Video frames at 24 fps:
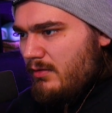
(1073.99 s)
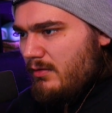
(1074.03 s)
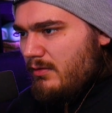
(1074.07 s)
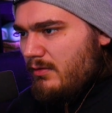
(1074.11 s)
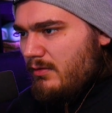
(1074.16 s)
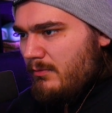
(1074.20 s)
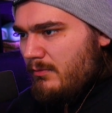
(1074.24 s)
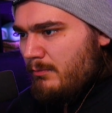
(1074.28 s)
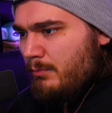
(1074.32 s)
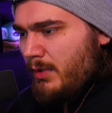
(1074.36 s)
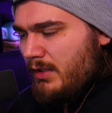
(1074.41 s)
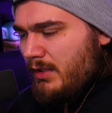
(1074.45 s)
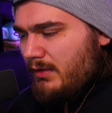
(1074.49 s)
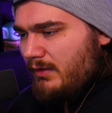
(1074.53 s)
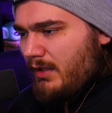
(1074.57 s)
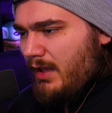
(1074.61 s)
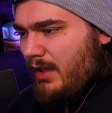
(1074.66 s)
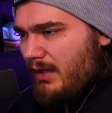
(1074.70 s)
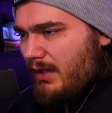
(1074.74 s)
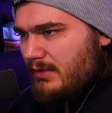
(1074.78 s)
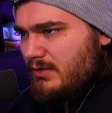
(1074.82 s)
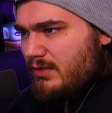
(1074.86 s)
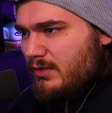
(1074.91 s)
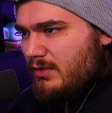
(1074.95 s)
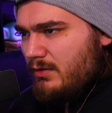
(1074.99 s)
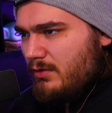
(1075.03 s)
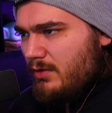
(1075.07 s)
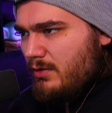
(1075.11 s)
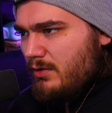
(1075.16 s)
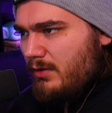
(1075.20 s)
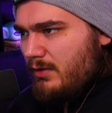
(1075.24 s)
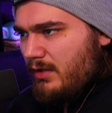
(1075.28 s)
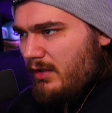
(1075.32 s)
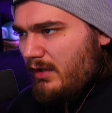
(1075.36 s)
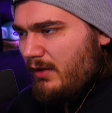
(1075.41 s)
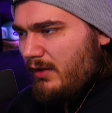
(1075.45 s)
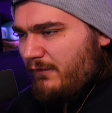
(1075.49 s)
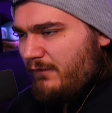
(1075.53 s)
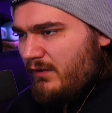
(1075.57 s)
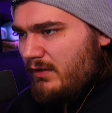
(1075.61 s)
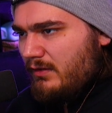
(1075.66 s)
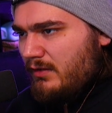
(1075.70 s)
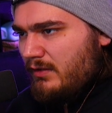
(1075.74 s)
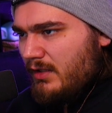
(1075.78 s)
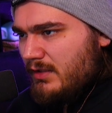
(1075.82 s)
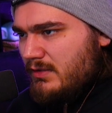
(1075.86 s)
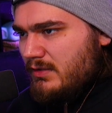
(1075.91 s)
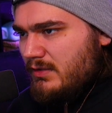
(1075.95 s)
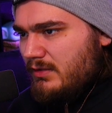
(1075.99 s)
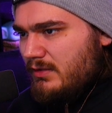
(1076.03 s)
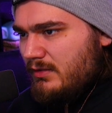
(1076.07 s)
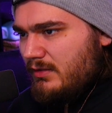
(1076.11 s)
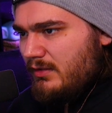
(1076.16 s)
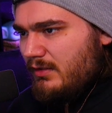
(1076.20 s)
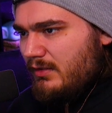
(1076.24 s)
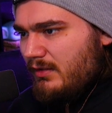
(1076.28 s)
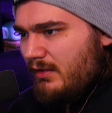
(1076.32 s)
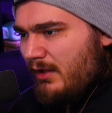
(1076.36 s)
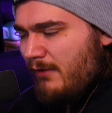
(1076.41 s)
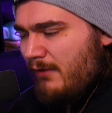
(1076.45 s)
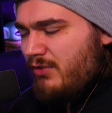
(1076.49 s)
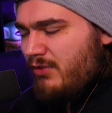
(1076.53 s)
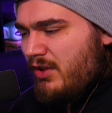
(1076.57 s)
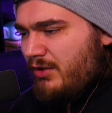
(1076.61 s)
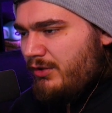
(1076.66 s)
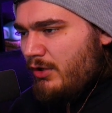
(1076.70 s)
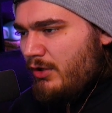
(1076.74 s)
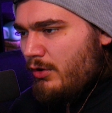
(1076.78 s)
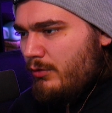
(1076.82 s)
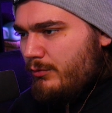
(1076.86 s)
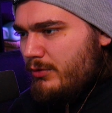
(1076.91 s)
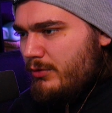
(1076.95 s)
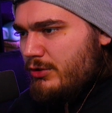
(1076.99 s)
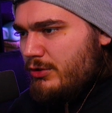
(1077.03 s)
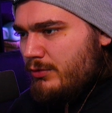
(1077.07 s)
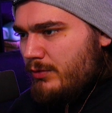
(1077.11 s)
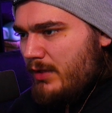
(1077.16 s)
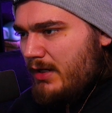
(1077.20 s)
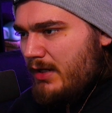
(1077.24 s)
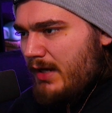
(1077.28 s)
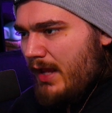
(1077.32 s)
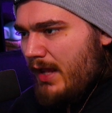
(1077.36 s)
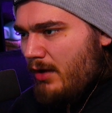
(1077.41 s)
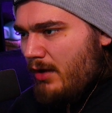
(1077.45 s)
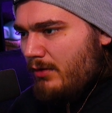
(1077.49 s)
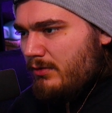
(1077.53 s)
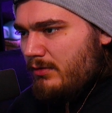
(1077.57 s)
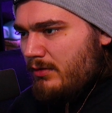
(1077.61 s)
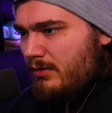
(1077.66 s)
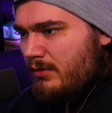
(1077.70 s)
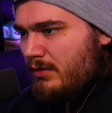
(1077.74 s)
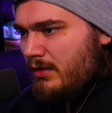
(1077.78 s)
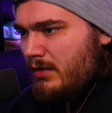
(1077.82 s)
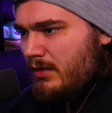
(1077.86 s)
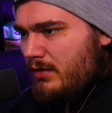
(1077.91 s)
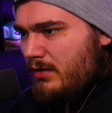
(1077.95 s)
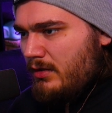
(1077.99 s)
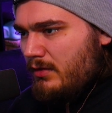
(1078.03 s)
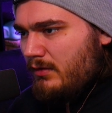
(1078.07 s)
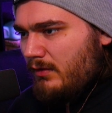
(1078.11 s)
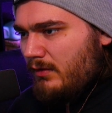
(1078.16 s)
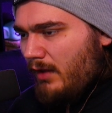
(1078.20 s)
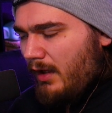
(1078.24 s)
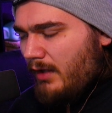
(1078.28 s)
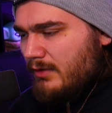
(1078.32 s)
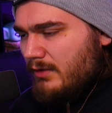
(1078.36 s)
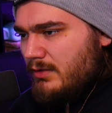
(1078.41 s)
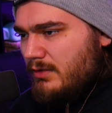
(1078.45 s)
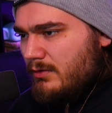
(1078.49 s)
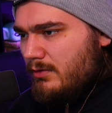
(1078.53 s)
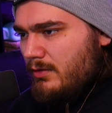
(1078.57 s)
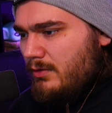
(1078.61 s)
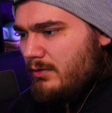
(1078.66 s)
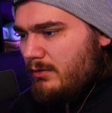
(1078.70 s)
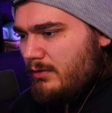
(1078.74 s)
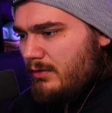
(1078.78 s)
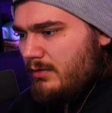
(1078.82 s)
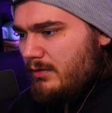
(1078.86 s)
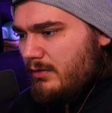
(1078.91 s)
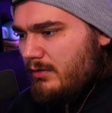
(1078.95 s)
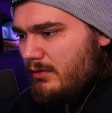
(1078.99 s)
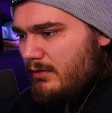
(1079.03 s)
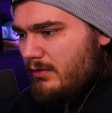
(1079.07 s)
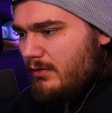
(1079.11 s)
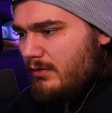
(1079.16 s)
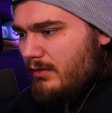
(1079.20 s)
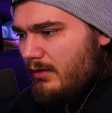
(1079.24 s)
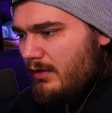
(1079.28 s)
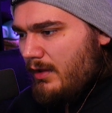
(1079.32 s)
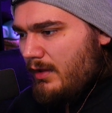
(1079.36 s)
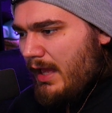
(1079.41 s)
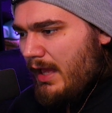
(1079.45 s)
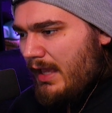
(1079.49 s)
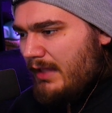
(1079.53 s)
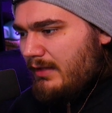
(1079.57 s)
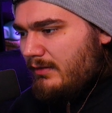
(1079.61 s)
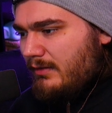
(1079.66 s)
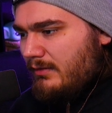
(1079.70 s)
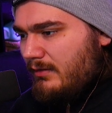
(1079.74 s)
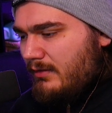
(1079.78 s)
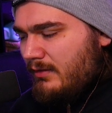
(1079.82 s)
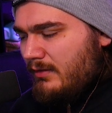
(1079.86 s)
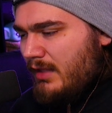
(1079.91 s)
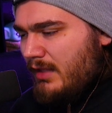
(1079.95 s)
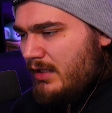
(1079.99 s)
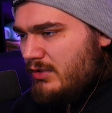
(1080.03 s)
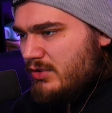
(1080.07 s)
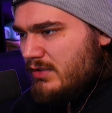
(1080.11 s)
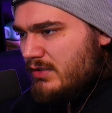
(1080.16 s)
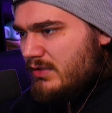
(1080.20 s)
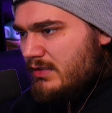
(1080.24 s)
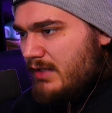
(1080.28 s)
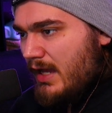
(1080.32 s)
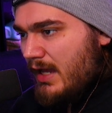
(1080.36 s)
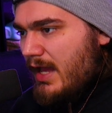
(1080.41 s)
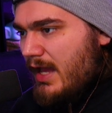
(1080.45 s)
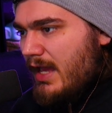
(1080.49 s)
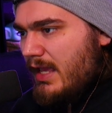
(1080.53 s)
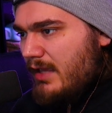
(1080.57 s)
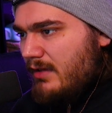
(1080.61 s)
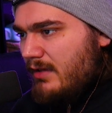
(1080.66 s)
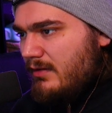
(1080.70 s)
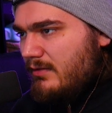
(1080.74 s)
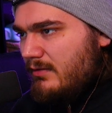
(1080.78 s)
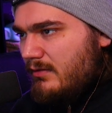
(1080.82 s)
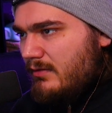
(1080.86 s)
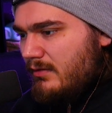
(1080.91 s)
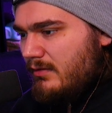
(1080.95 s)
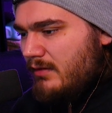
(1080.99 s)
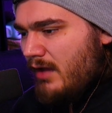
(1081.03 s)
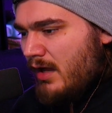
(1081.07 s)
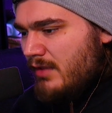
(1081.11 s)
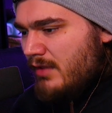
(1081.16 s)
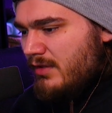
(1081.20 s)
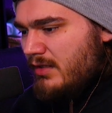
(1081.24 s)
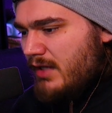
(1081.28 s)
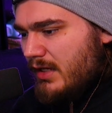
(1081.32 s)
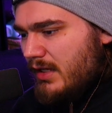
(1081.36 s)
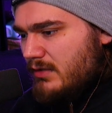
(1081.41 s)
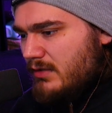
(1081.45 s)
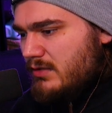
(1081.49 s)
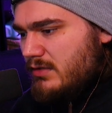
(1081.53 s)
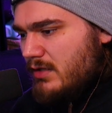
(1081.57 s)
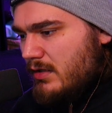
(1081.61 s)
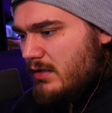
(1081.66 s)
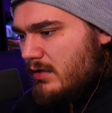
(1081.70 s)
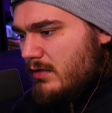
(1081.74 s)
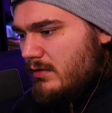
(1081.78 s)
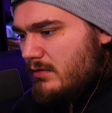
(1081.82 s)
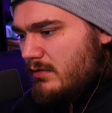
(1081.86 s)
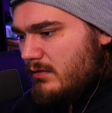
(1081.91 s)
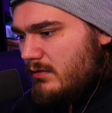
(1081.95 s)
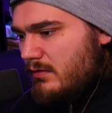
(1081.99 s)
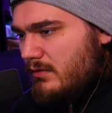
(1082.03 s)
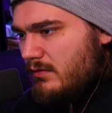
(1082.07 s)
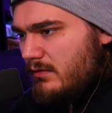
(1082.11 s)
But Toxicroak, if they don't retreat out the Toxicroak, they just die on the next turn.